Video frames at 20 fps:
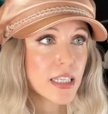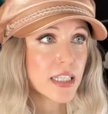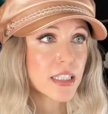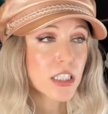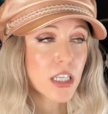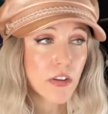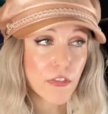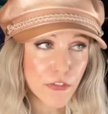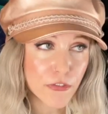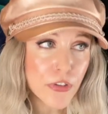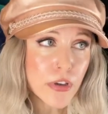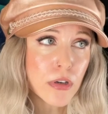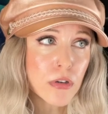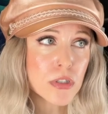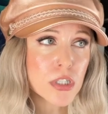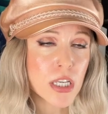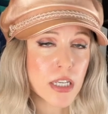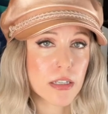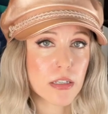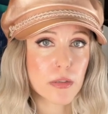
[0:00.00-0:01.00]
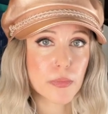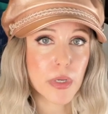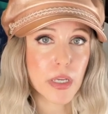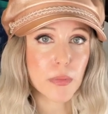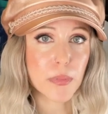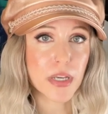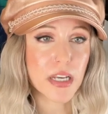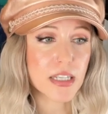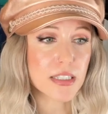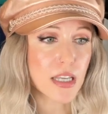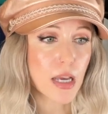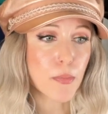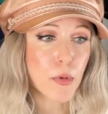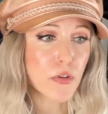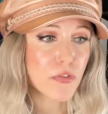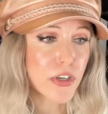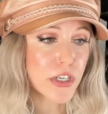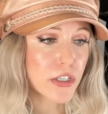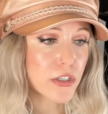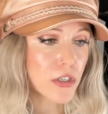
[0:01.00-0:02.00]
It's confusing to me, because I'm
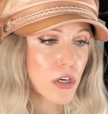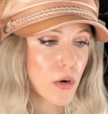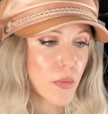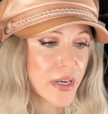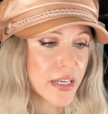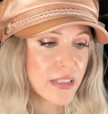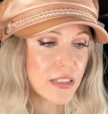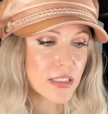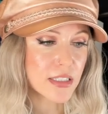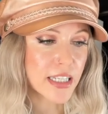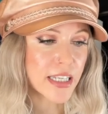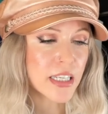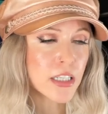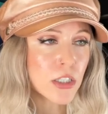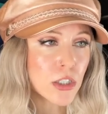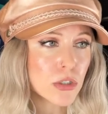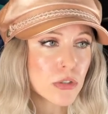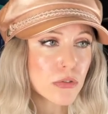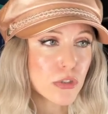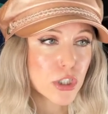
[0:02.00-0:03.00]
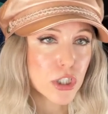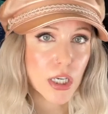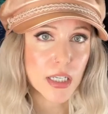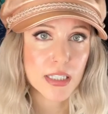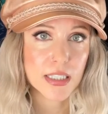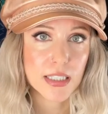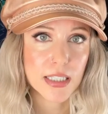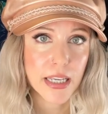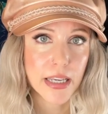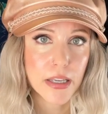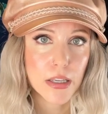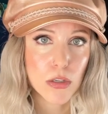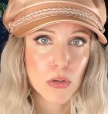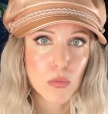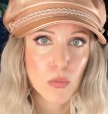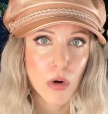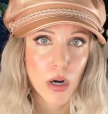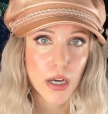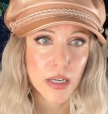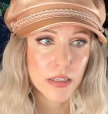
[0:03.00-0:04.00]
over here going, didn't you just say you
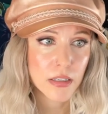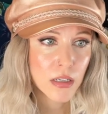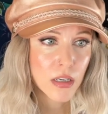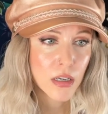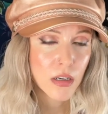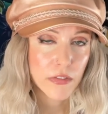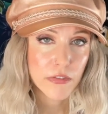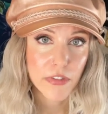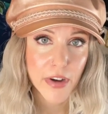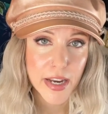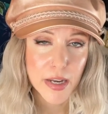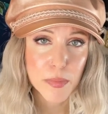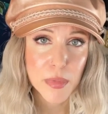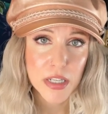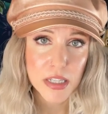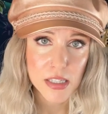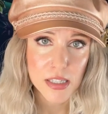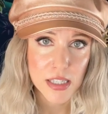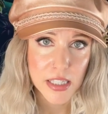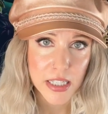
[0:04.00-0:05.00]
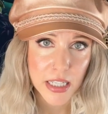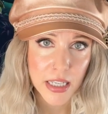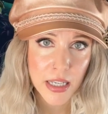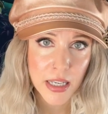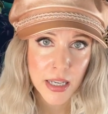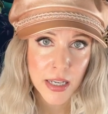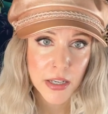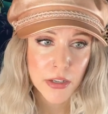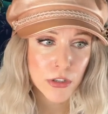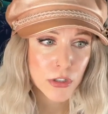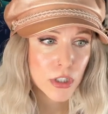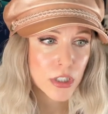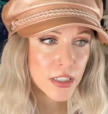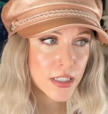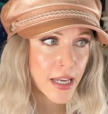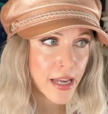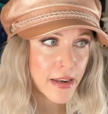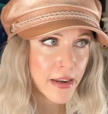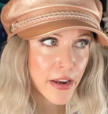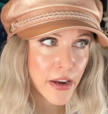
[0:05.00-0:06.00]
want vitamin C in your
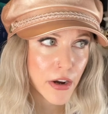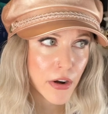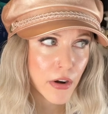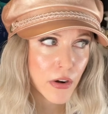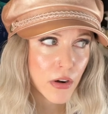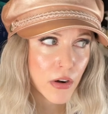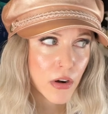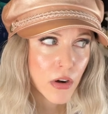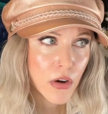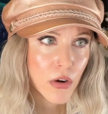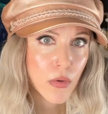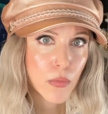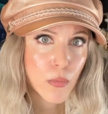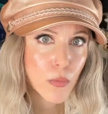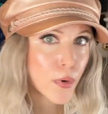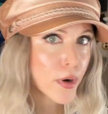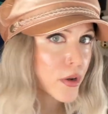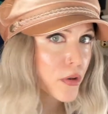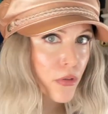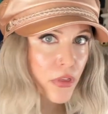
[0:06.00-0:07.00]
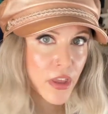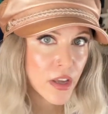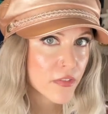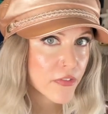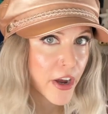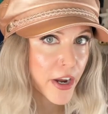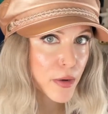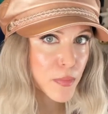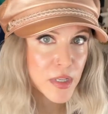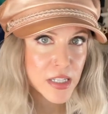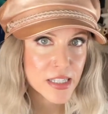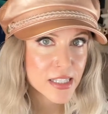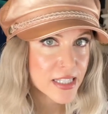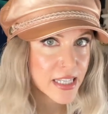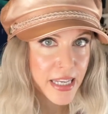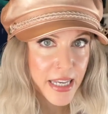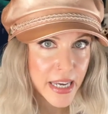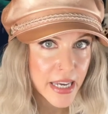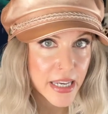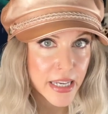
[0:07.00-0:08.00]
skincare? What do you think vitamin
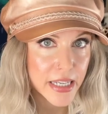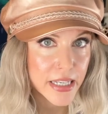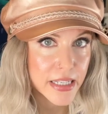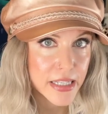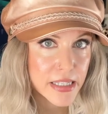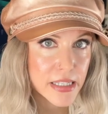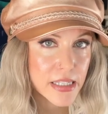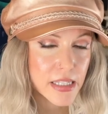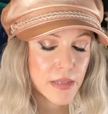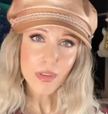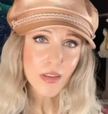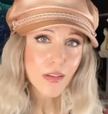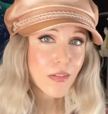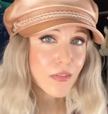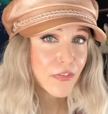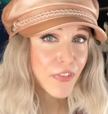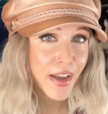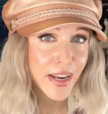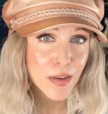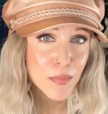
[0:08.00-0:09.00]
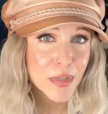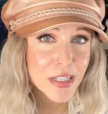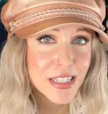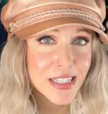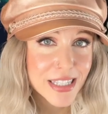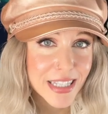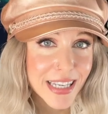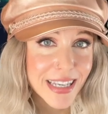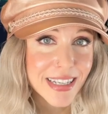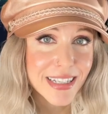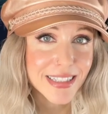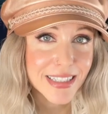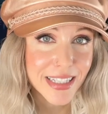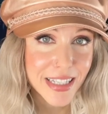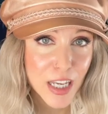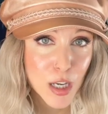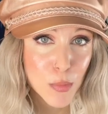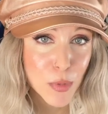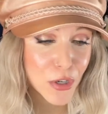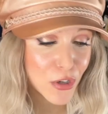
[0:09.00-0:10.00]
C is? Vitamin C is a
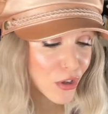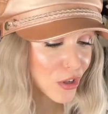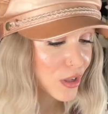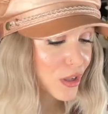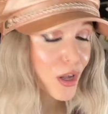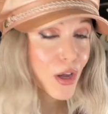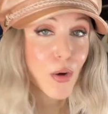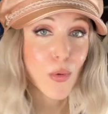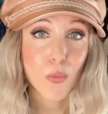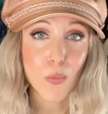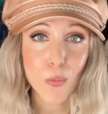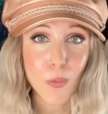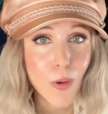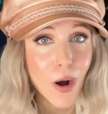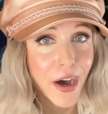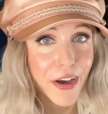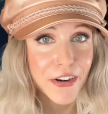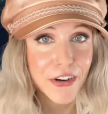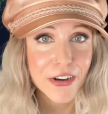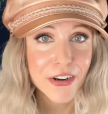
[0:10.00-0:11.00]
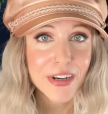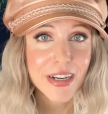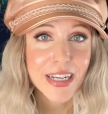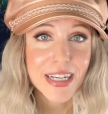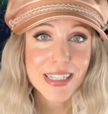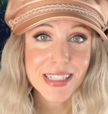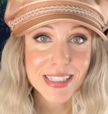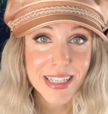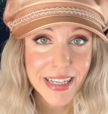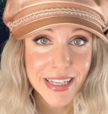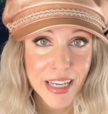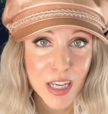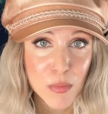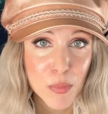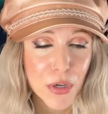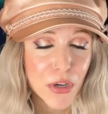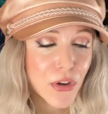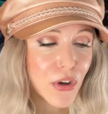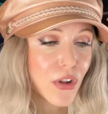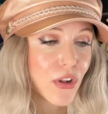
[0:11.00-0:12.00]
chemical. Water is a
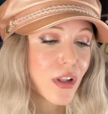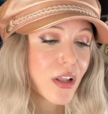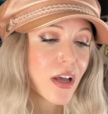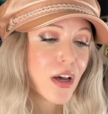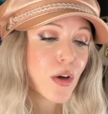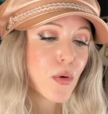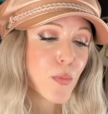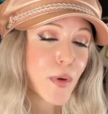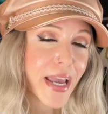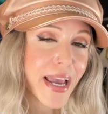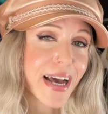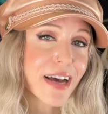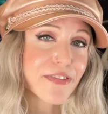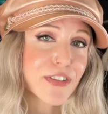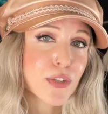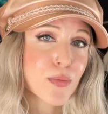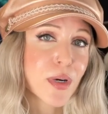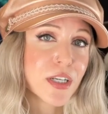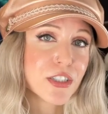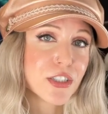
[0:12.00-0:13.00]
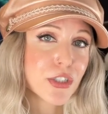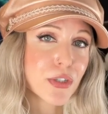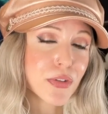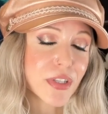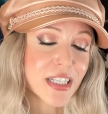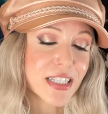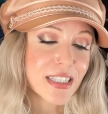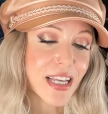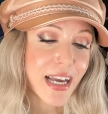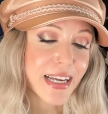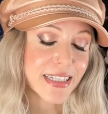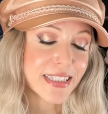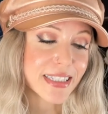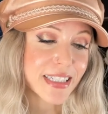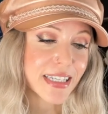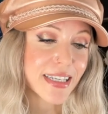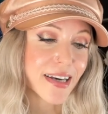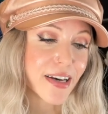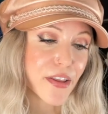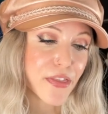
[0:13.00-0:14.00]
chemical. We have to undo this
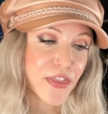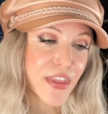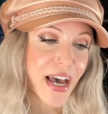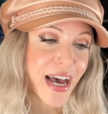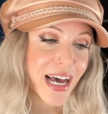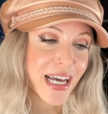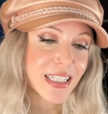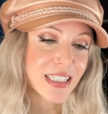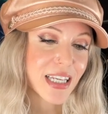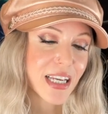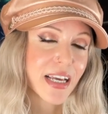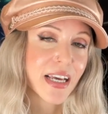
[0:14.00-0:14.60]
idea that